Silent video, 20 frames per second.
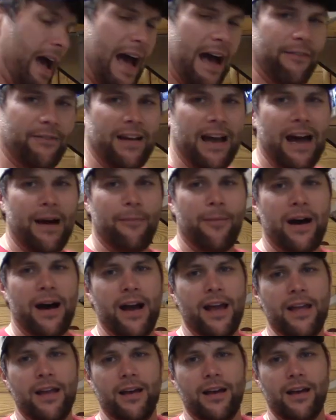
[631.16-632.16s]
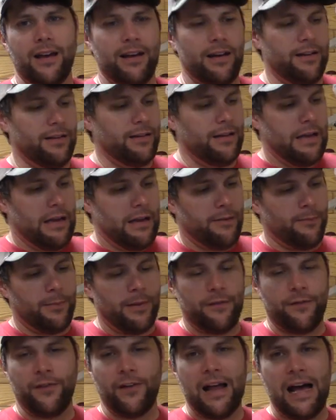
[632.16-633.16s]
I've got my uh,
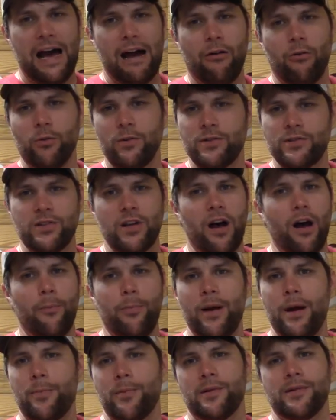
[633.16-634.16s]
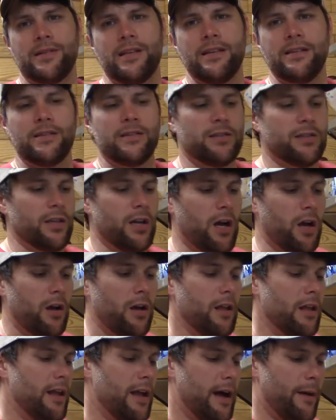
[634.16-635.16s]
my flour with salt, pepper, seasoned
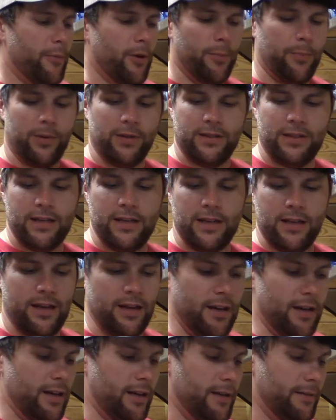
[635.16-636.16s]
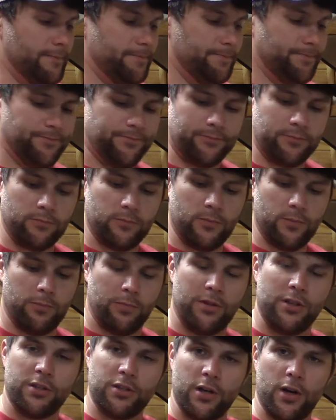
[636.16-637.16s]
salt. I'm gonna put the uh,
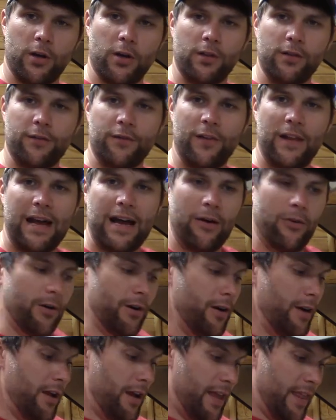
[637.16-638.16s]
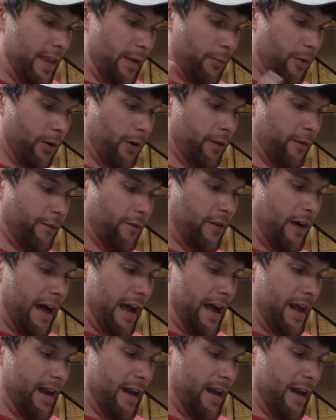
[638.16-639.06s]
put the turtle in the flour, and then we're going to fry